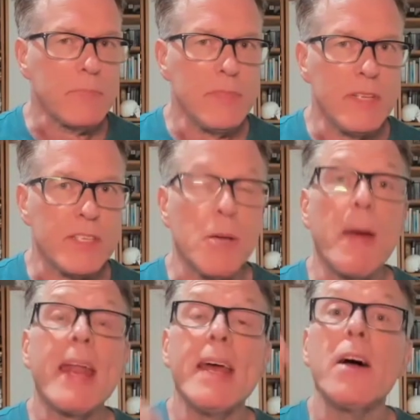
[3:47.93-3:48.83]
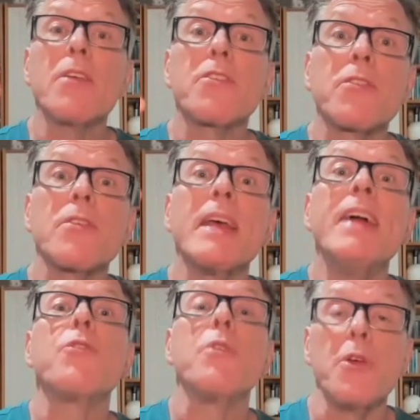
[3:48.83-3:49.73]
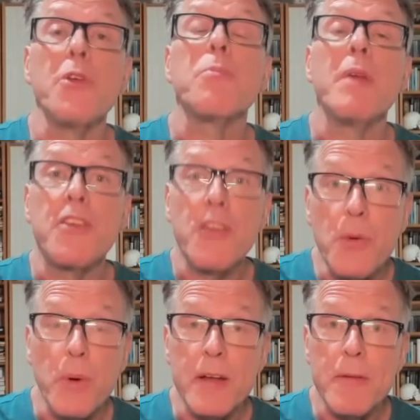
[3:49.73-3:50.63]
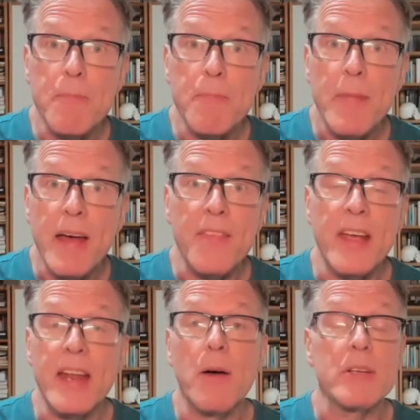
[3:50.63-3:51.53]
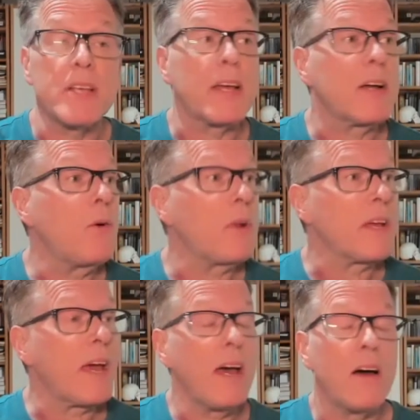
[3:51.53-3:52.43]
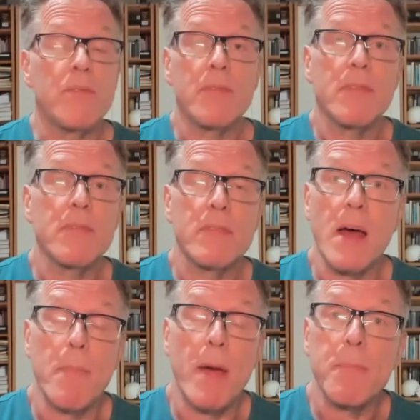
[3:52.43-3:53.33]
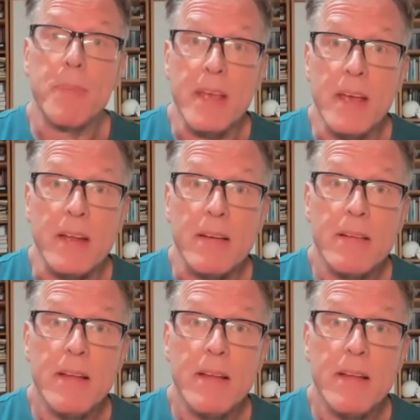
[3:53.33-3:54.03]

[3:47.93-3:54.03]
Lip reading: somebody else introduced me to it. And then I was like, holy cow, that might be it.